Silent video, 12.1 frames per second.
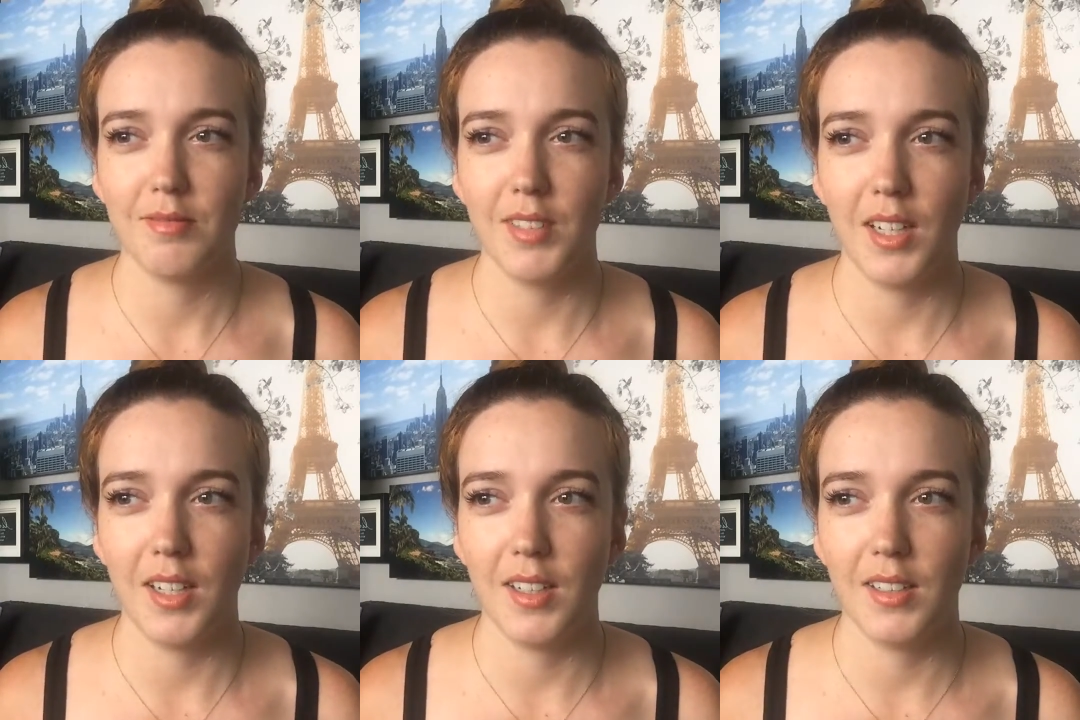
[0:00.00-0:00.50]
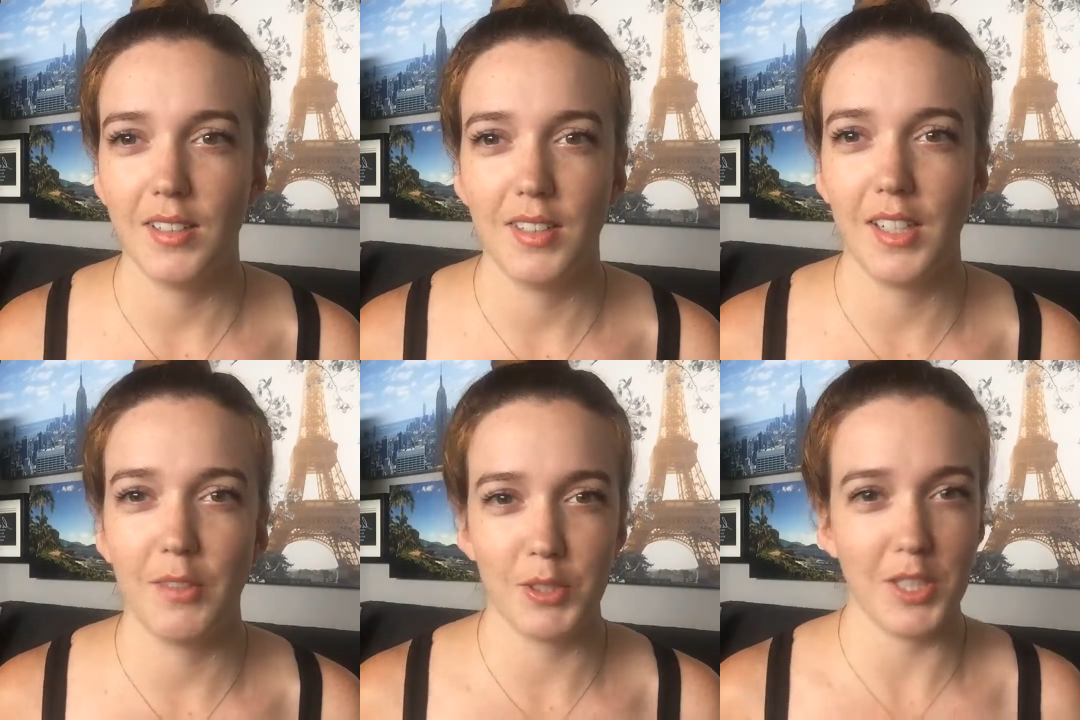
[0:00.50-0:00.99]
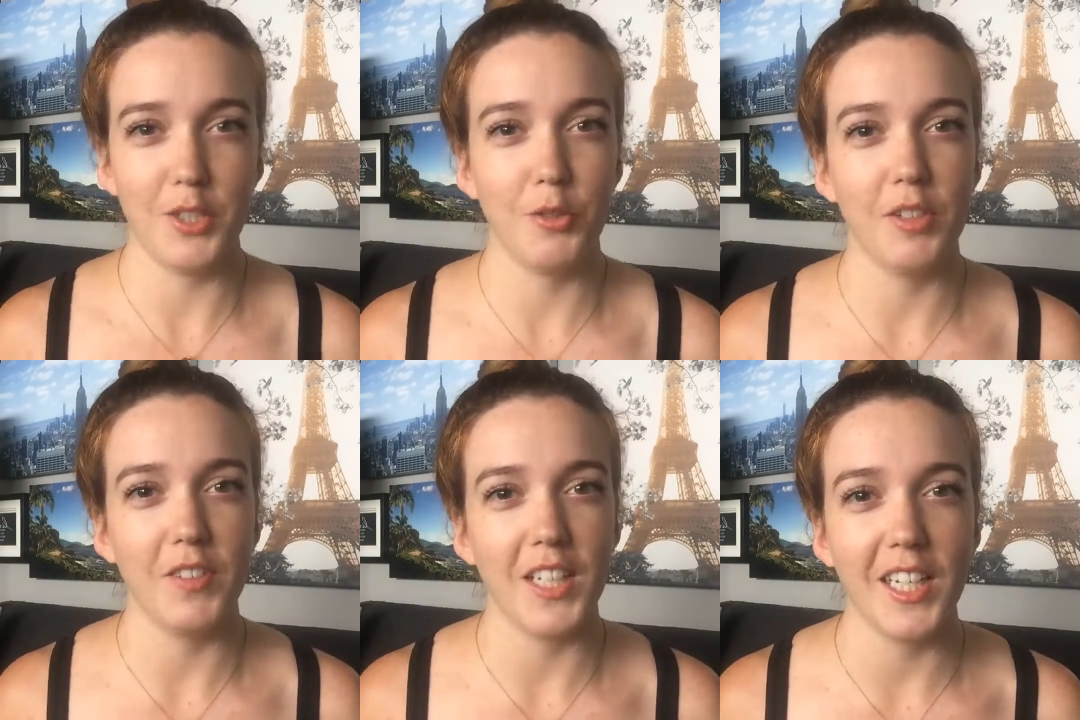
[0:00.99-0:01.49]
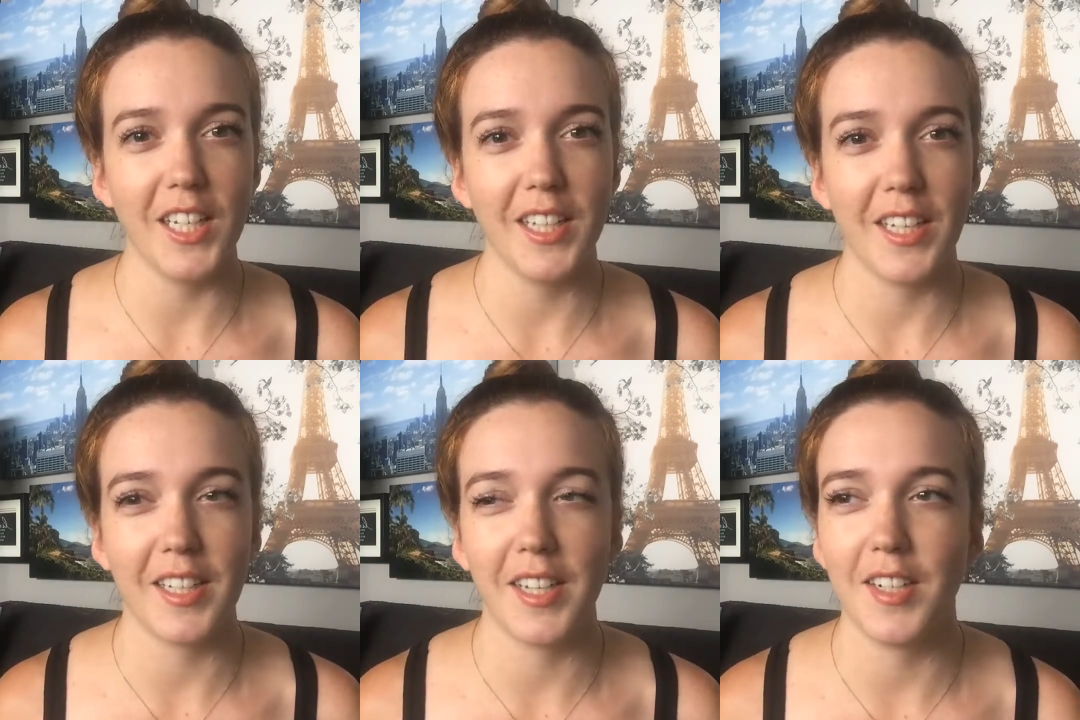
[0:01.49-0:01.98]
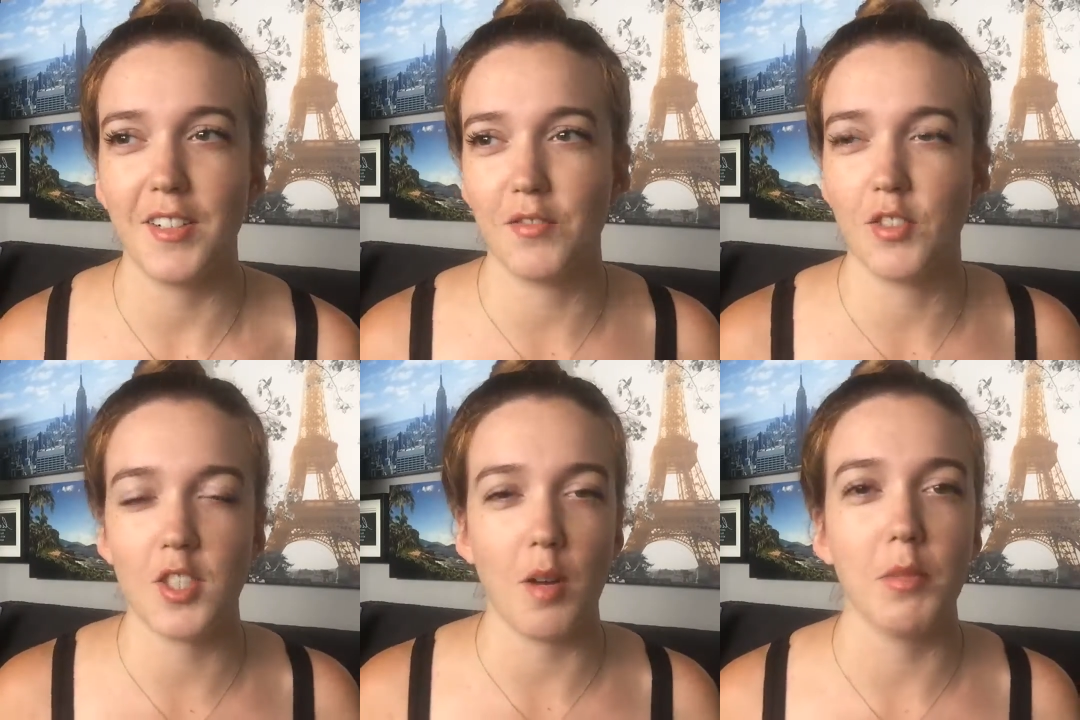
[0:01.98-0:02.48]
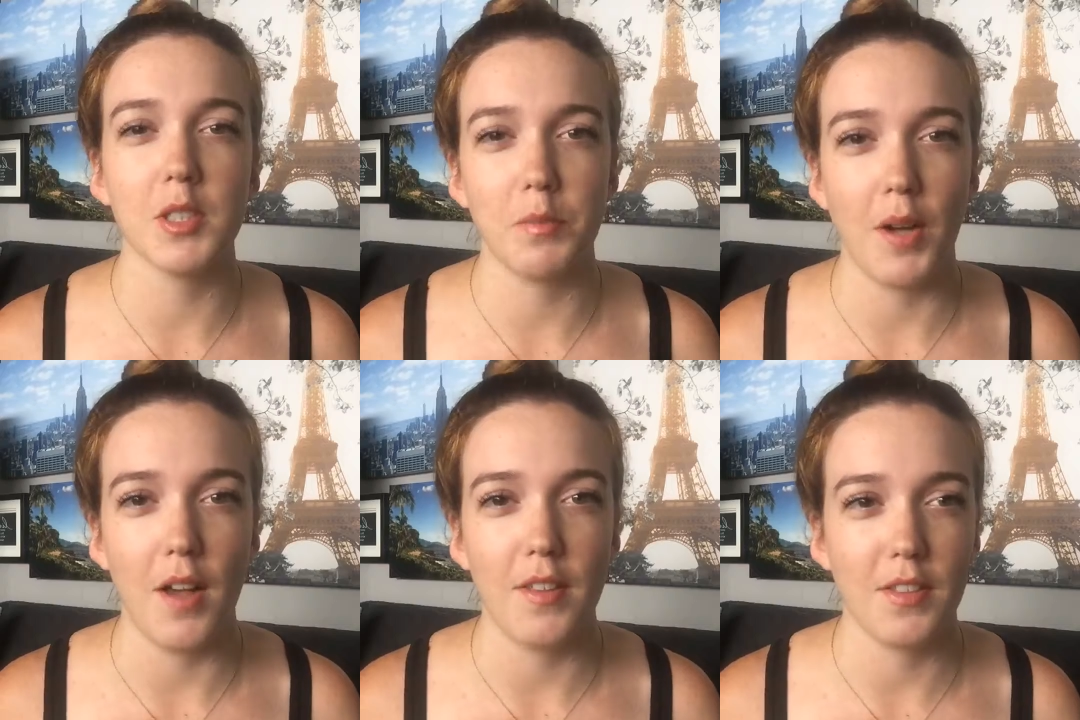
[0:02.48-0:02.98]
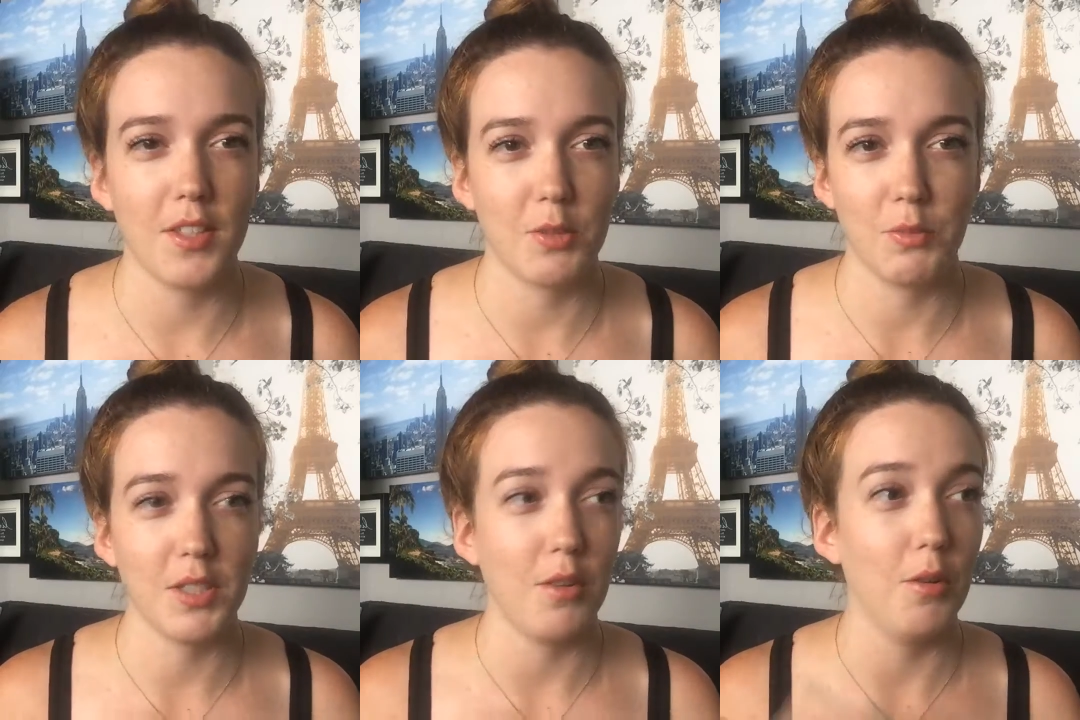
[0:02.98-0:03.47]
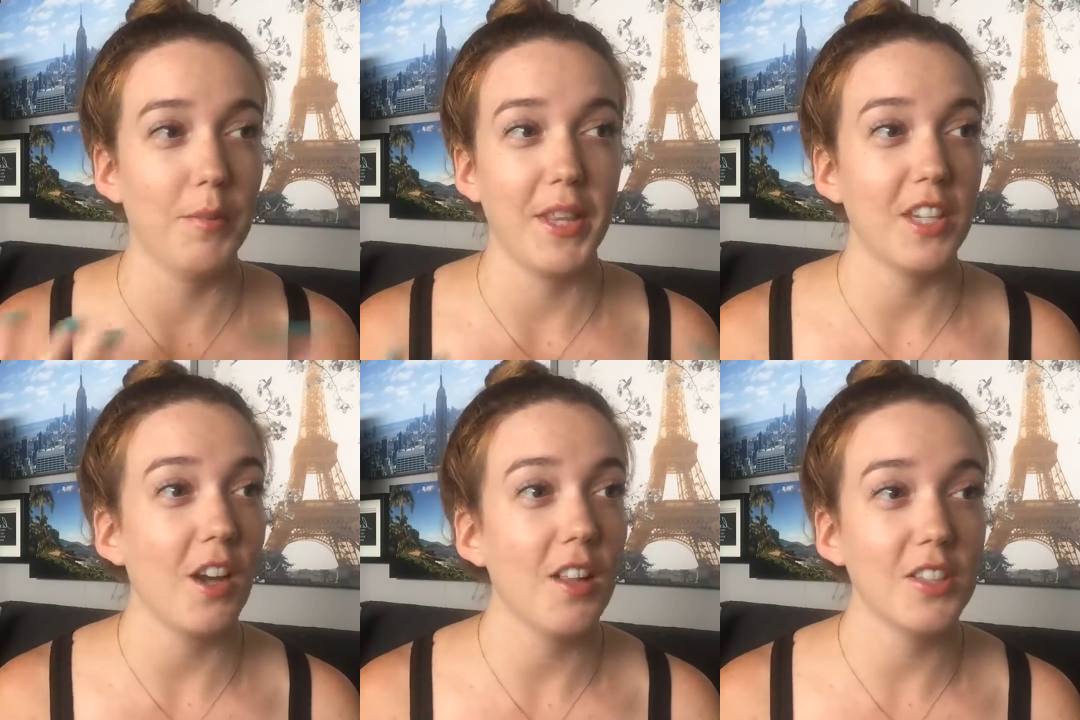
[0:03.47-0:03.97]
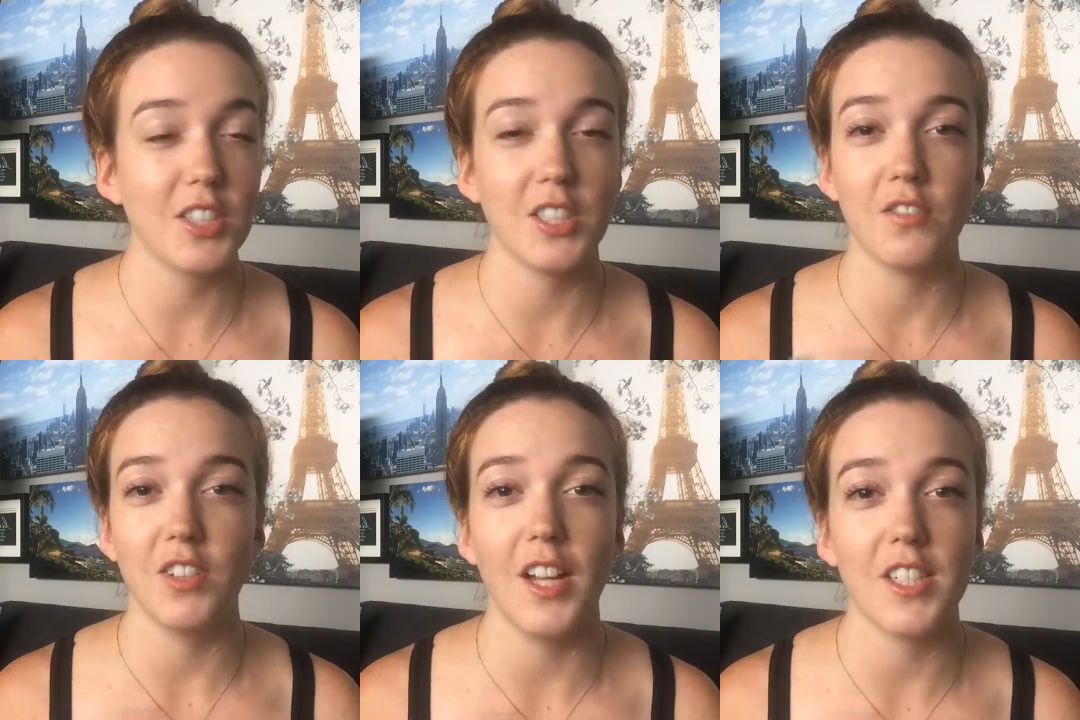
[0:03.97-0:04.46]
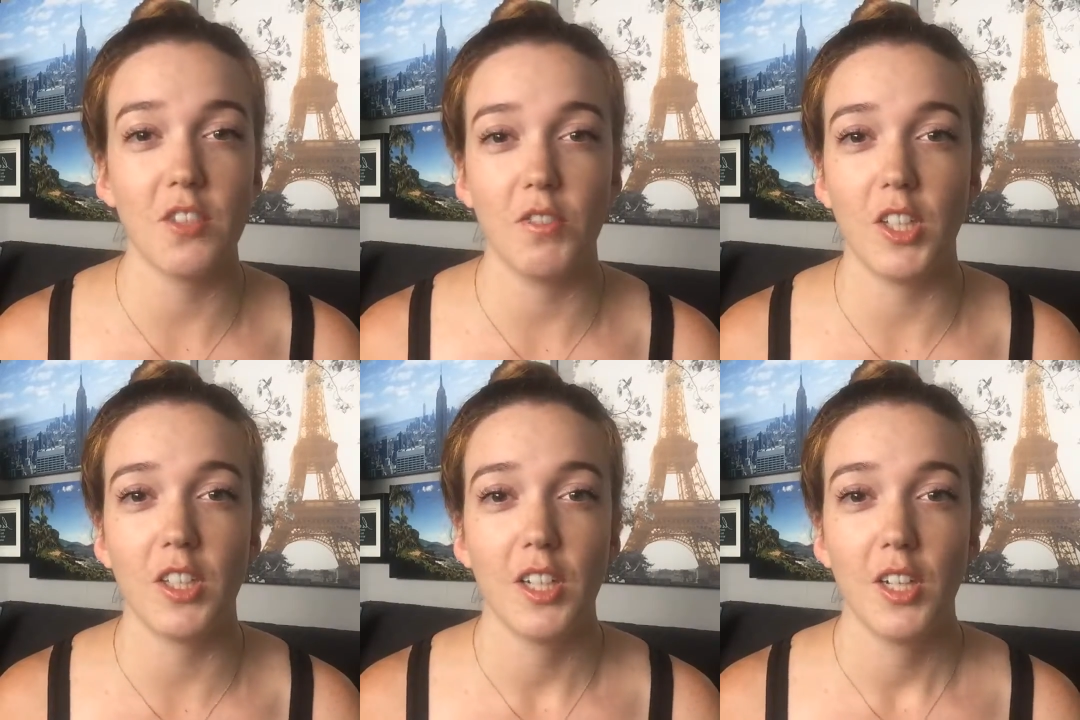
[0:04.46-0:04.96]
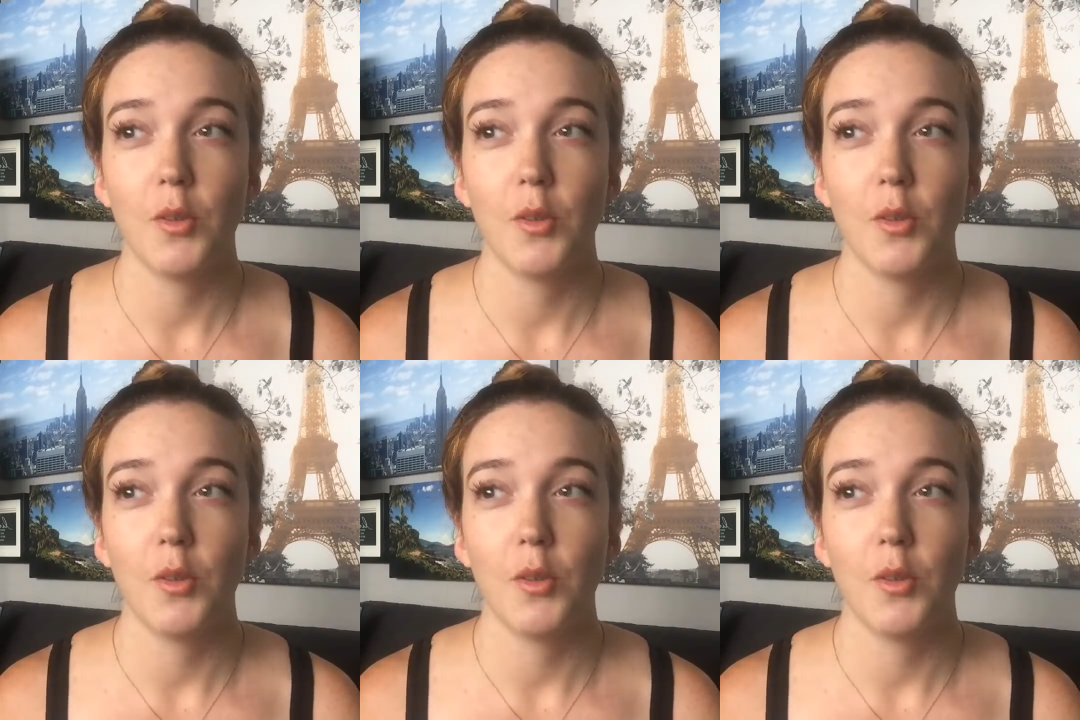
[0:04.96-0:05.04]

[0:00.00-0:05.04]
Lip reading: it was intuitive eating. I kind of stumbled upon that this was the whole methodology and philosophy,